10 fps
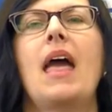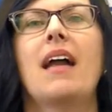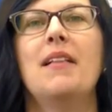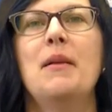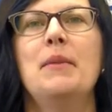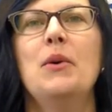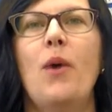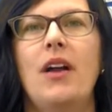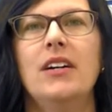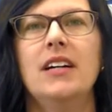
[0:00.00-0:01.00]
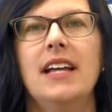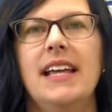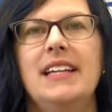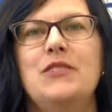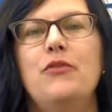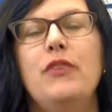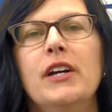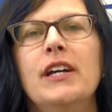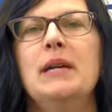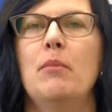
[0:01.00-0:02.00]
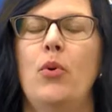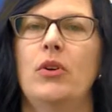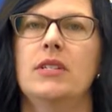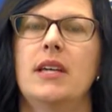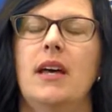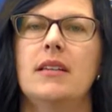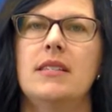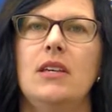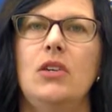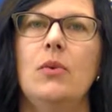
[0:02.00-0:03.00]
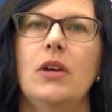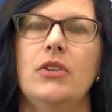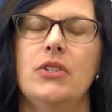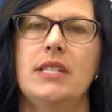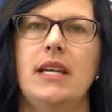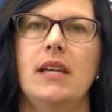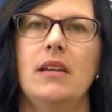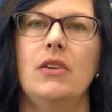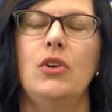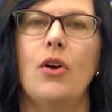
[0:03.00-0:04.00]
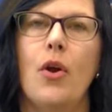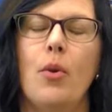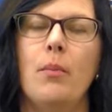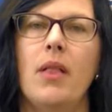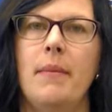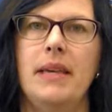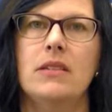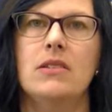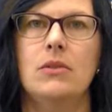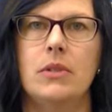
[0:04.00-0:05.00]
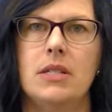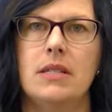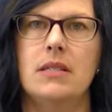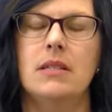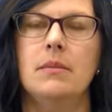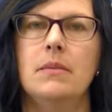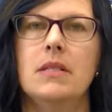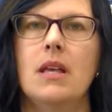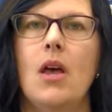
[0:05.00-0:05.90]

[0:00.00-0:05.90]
At Columbia Water, it's very important to us that you understand your home plumbing and sewer systems.